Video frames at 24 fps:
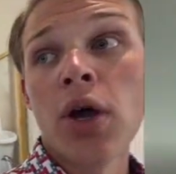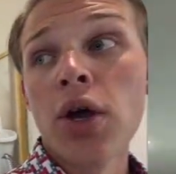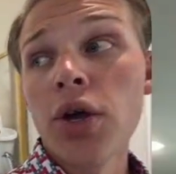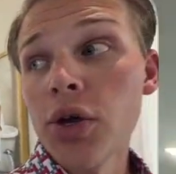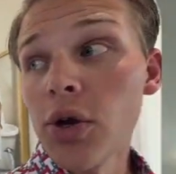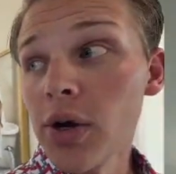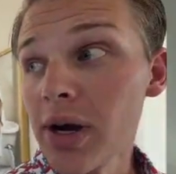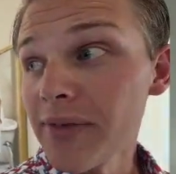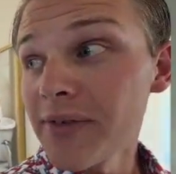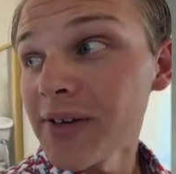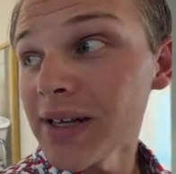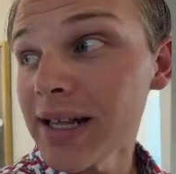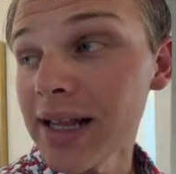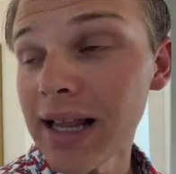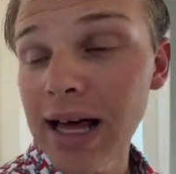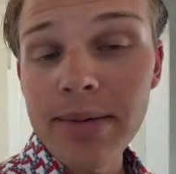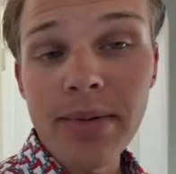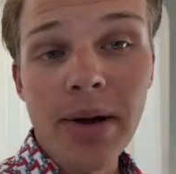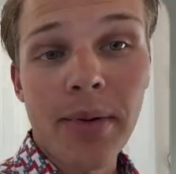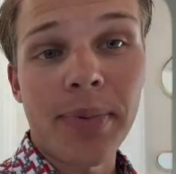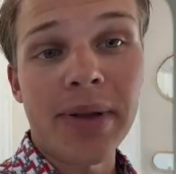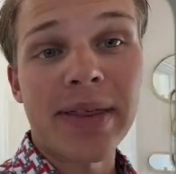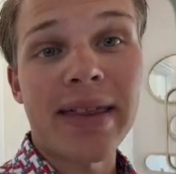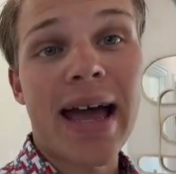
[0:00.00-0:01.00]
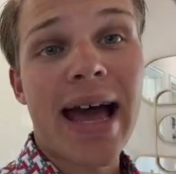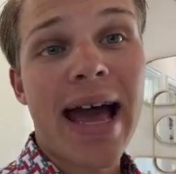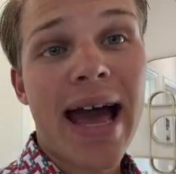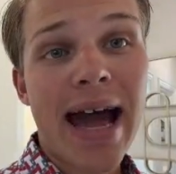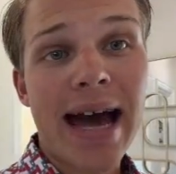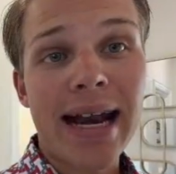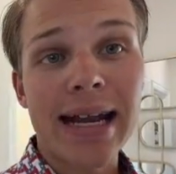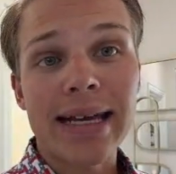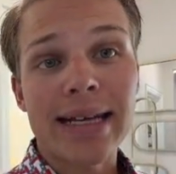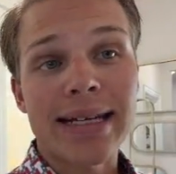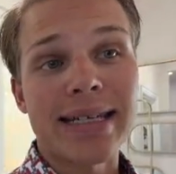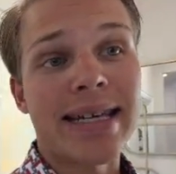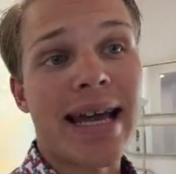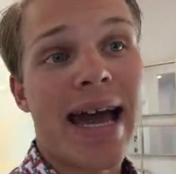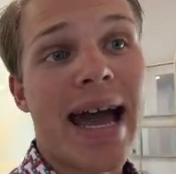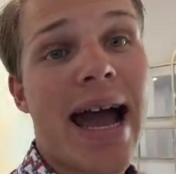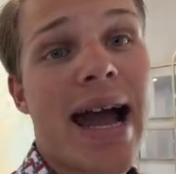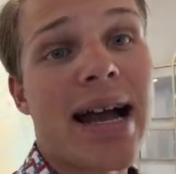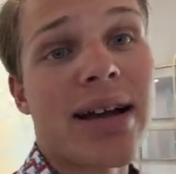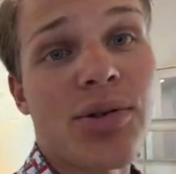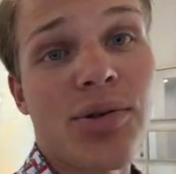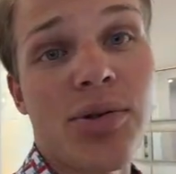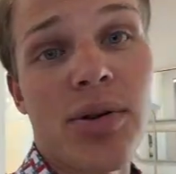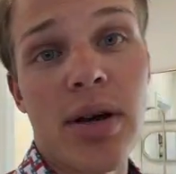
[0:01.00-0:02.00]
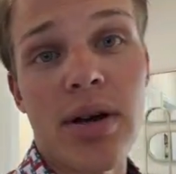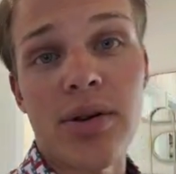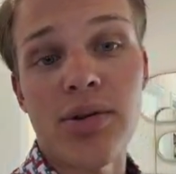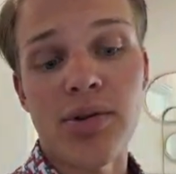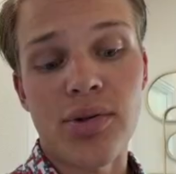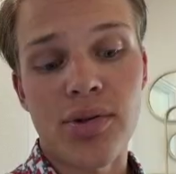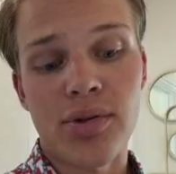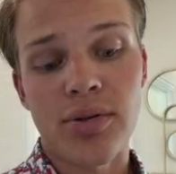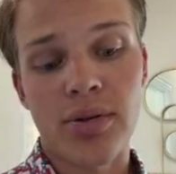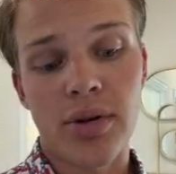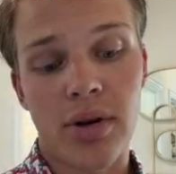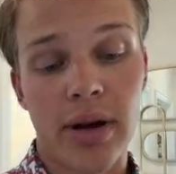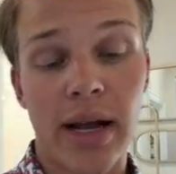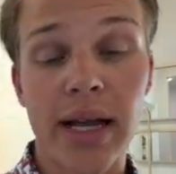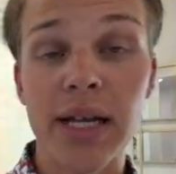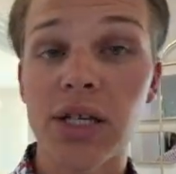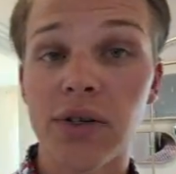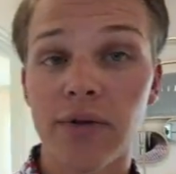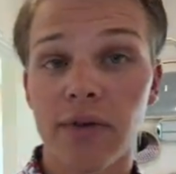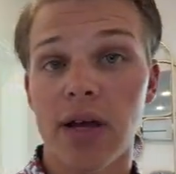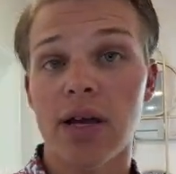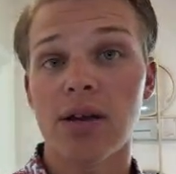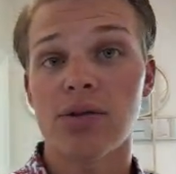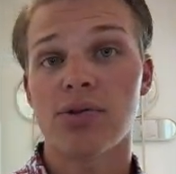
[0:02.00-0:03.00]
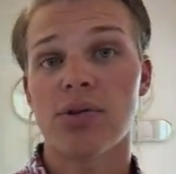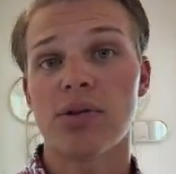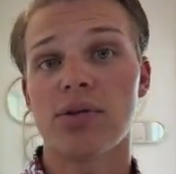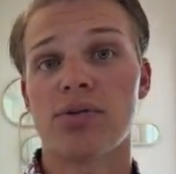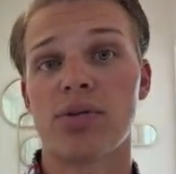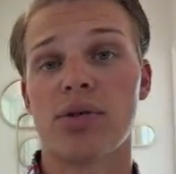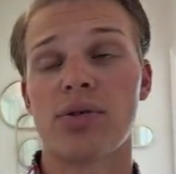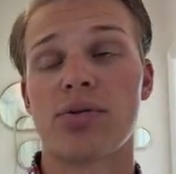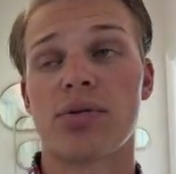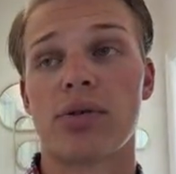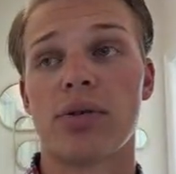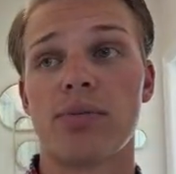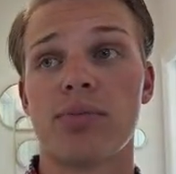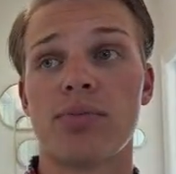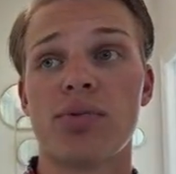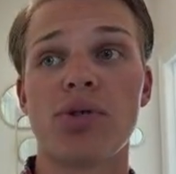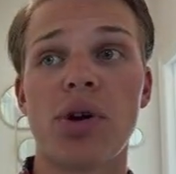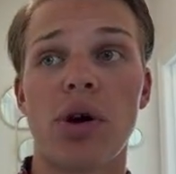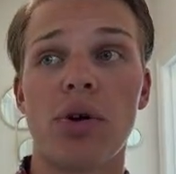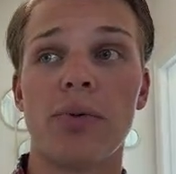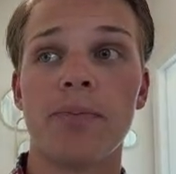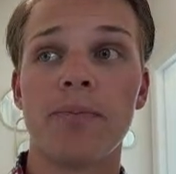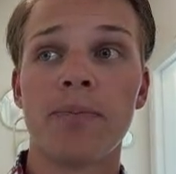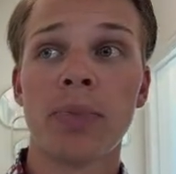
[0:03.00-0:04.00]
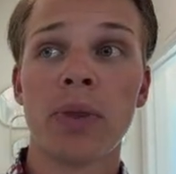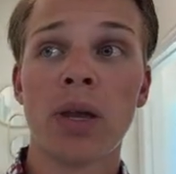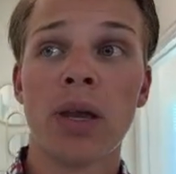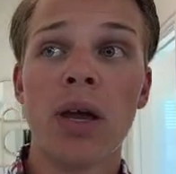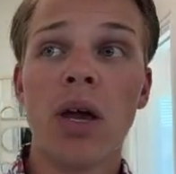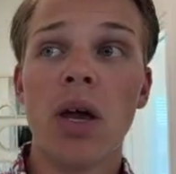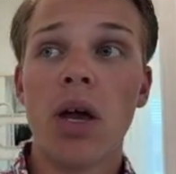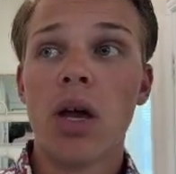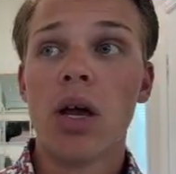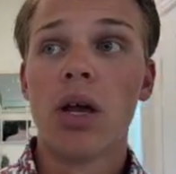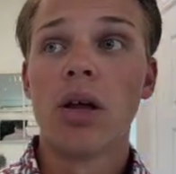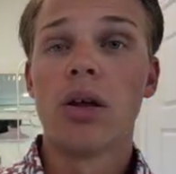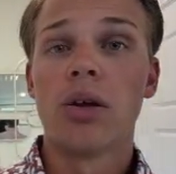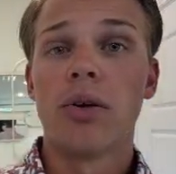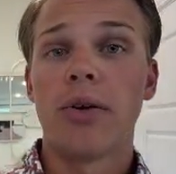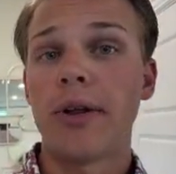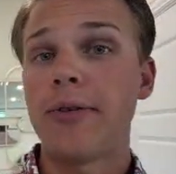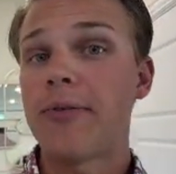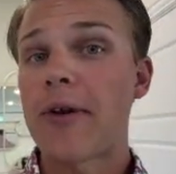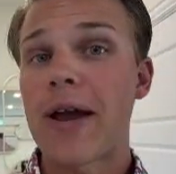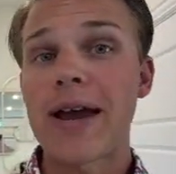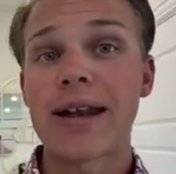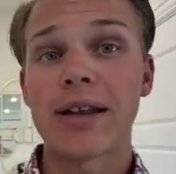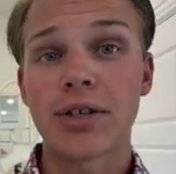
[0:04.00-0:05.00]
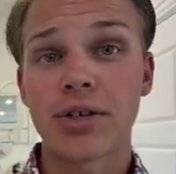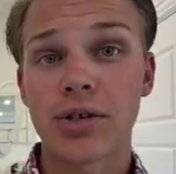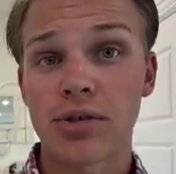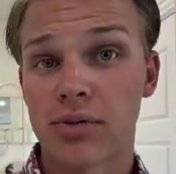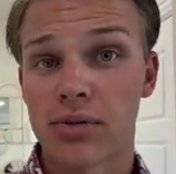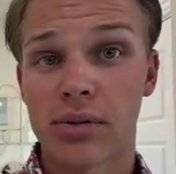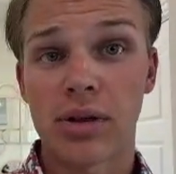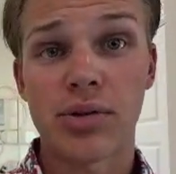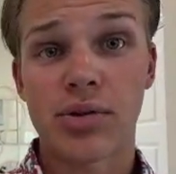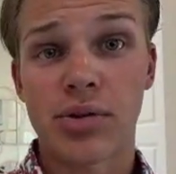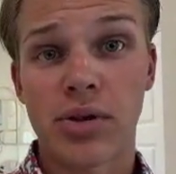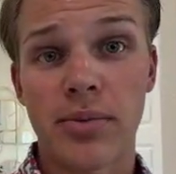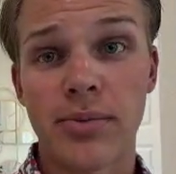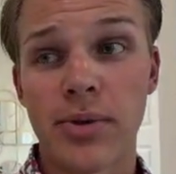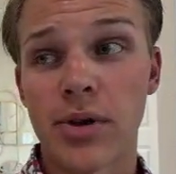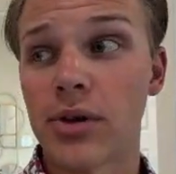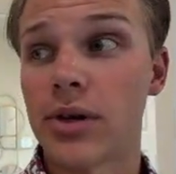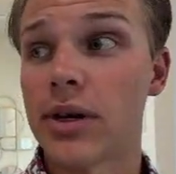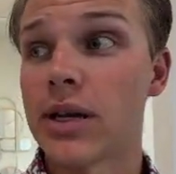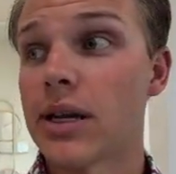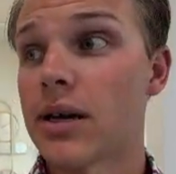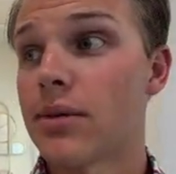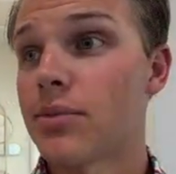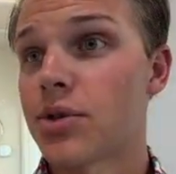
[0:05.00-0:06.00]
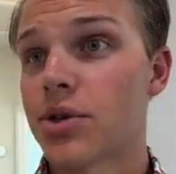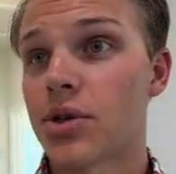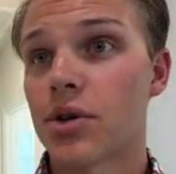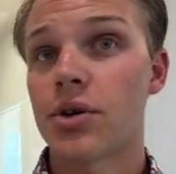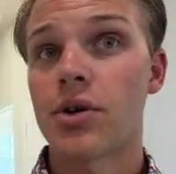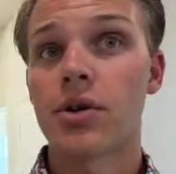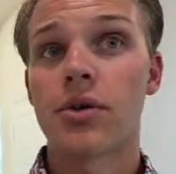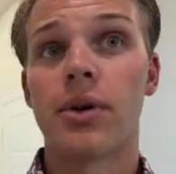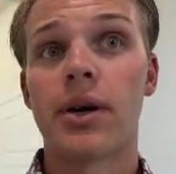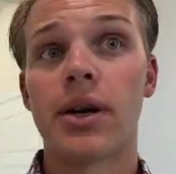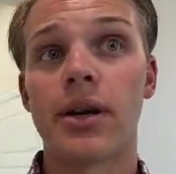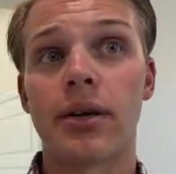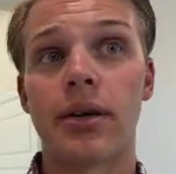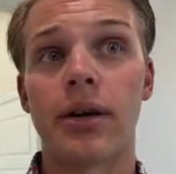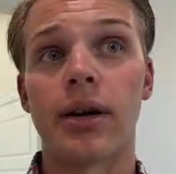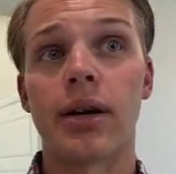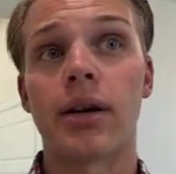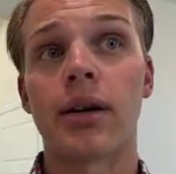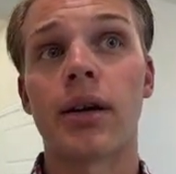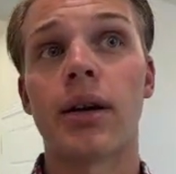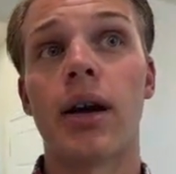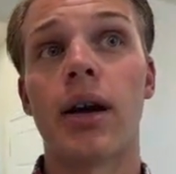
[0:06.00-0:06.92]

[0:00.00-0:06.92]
You don't have to climb up in the attic to access your HVAC system. So the advantages of this community, I'm sure you're wondering.